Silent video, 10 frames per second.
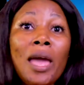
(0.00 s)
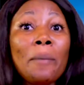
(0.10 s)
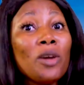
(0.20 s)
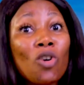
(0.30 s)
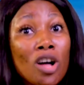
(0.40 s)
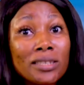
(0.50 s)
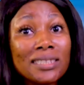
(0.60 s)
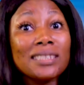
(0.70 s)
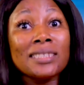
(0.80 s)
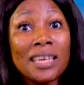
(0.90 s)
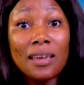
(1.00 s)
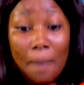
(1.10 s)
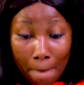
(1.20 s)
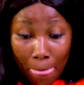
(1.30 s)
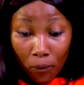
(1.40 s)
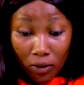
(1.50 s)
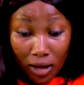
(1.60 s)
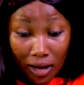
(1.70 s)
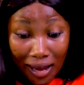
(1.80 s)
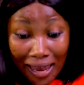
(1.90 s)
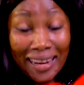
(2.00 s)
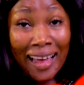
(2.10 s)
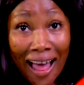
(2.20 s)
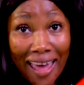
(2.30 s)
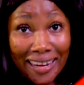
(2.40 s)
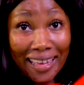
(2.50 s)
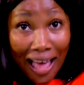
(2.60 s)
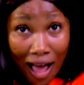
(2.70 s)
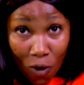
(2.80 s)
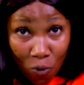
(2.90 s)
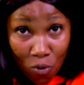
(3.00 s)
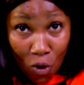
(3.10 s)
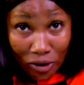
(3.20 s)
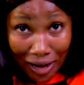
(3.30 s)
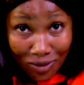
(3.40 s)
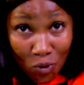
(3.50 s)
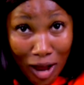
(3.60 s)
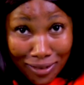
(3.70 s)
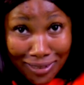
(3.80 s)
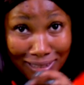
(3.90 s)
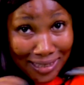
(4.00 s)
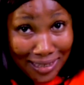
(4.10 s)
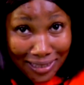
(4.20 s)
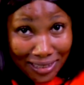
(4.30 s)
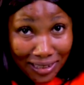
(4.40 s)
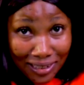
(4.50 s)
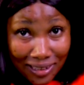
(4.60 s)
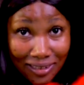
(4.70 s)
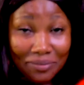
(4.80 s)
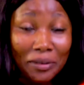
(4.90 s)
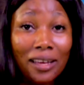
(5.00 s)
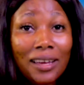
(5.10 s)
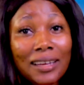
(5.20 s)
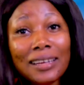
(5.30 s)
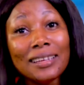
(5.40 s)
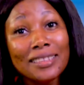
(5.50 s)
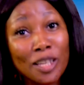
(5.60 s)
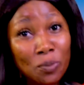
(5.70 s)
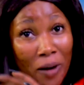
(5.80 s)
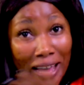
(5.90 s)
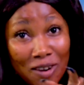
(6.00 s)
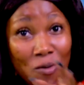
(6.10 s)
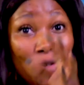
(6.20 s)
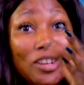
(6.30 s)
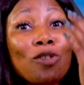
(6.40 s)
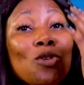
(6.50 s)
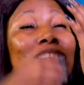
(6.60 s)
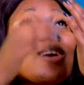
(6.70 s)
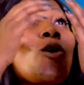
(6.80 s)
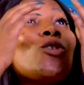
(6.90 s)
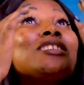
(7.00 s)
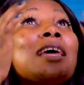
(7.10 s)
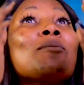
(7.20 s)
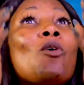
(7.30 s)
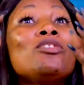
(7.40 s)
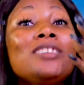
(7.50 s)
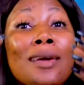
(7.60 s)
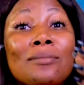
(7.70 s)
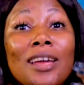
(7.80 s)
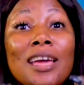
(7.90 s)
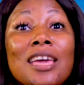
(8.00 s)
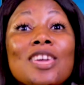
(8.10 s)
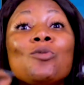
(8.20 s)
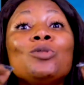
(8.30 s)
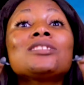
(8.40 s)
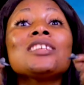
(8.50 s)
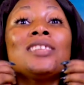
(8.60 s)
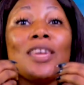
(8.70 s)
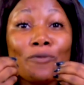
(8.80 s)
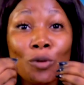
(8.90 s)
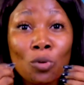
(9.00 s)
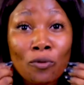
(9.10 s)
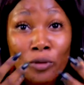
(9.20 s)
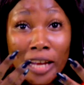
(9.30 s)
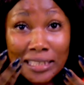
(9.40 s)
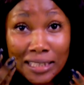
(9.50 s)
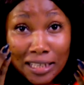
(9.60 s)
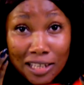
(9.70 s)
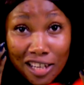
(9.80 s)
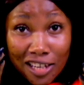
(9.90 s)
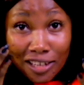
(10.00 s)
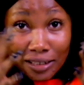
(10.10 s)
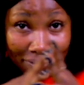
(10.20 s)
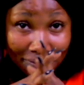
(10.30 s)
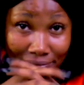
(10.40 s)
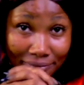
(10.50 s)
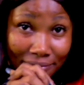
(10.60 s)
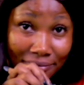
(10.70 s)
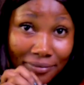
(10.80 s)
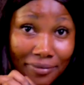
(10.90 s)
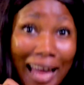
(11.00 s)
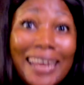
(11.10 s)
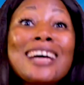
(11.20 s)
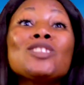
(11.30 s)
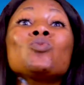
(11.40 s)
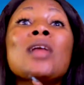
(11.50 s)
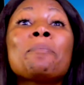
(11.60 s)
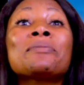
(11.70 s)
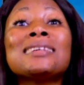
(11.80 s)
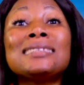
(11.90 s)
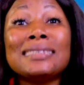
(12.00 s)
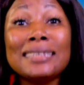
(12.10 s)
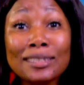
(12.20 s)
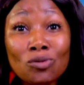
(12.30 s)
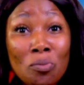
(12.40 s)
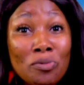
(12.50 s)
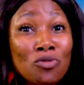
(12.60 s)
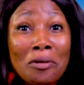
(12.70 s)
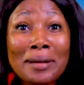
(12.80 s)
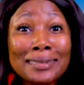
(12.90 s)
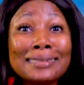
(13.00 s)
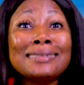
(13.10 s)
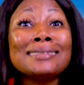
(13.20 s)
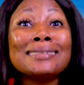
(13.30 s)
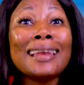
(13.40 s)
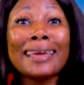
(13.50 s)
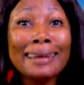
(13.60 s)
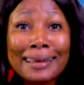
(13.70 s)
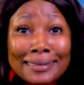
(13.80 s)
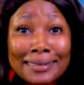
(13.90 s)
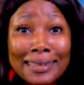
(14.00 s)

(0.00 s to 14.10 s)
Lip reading: Because see, anyhow, we not want to see this thing. This Buhari one don't they condemn. You go stay there in front of una screen again. And as una president, no be normal citizen like that.